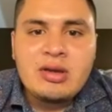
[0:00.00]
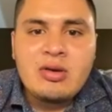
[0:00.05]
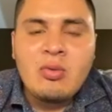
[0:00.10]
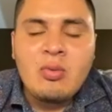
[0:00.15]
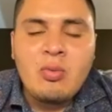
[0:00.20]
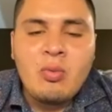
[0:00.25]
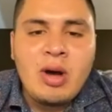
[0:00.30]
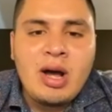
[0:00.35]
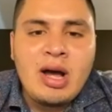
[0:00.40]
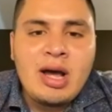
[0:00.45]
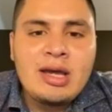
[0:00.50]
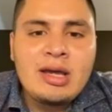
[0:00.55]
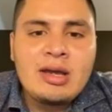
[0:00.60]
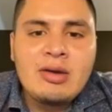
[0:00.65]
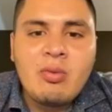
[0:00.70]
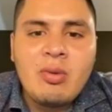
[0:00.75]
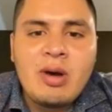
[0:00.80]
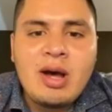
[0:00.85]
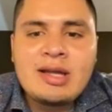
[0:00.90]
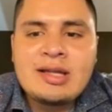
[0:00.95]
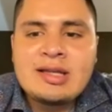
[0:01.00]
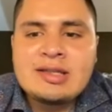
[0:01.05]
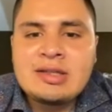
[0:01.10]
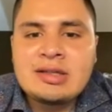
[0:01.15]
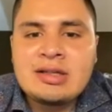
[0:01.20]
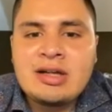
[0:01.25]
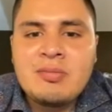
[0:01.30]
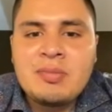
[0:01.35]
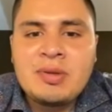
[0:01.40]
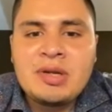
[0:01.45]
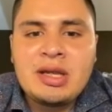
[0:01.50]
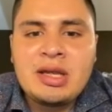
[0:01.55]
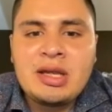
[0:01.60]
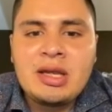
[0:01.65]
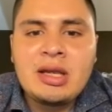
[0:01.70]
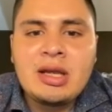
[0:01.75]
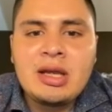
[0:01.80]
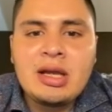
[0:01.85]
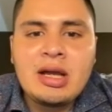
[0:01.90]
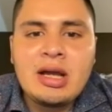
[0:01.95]
Why does a
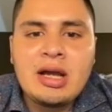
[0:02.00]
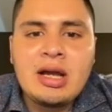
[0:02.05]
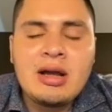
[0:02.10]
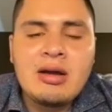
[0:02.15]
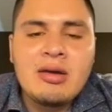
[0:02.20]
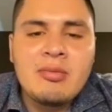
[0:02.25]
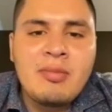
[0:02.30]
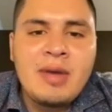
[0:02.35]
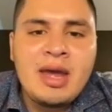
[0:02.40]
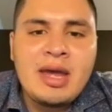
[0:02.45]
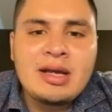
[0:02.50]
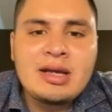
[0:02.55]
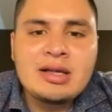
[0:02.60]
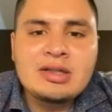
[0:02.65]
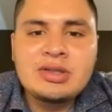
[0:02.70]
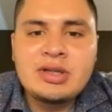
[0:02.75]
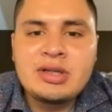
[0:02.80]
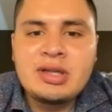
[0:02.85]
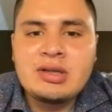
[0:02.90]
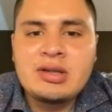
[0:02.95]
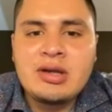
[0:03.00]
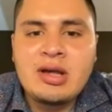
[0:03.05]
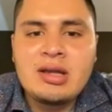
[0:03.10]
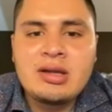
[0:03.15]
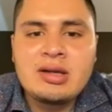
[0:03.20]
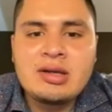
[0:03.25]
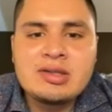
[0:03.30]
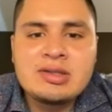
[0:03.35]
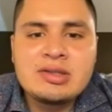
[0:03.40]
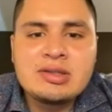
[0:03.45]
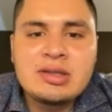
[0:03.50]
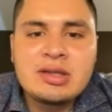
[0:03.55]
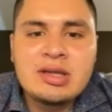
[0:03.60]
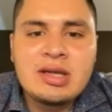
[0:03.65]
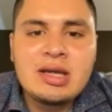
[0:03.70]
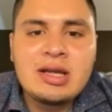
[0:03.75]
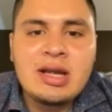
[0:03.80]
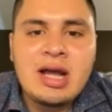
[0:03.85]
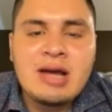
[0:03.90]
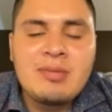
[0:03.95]
company make $1 trillion
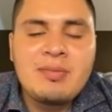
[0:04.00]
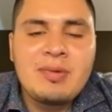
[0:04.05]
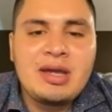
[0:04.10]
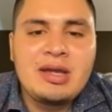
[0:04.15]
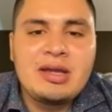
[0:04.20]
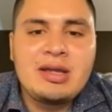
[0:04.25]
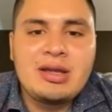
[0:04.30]
and not pay